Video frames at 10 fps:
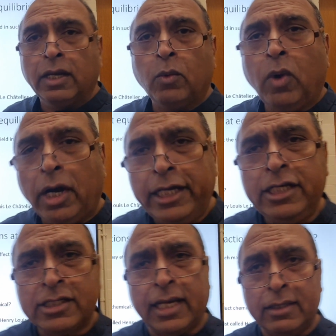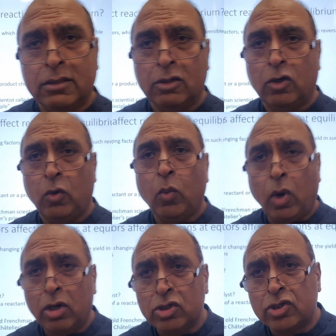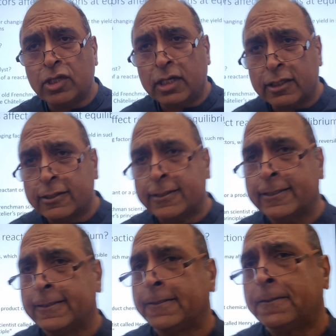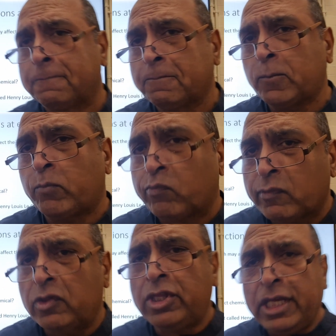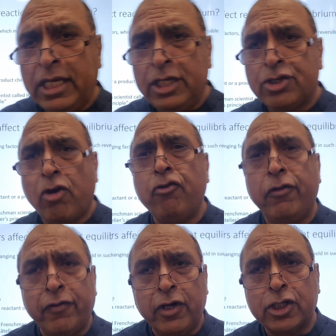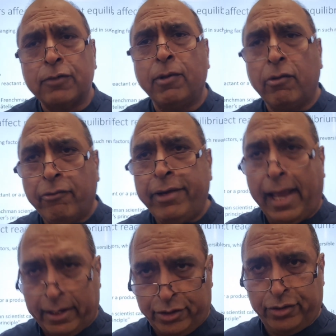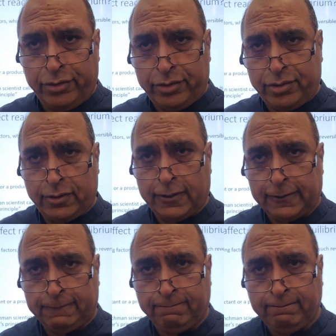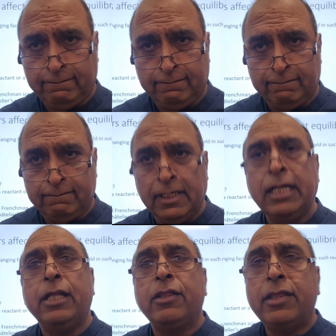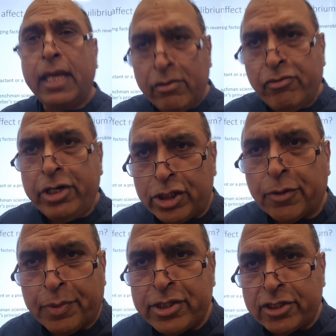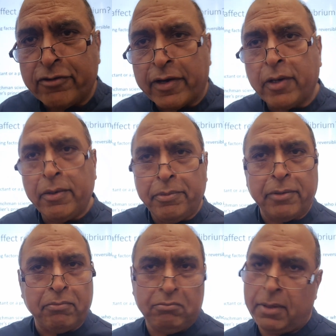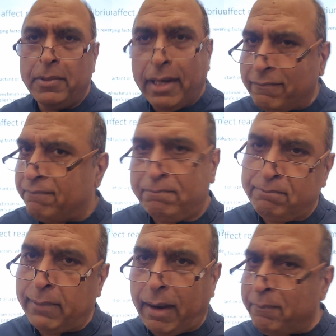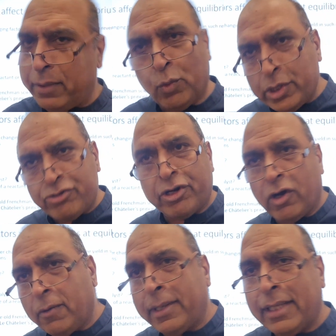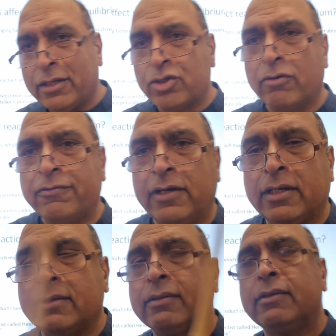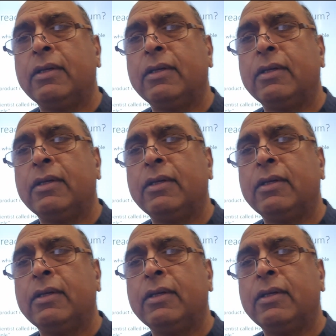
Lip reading: what he said was that these reversible reactions, they reach a position of equilibrium. I mean, I've been whistling on about that so far.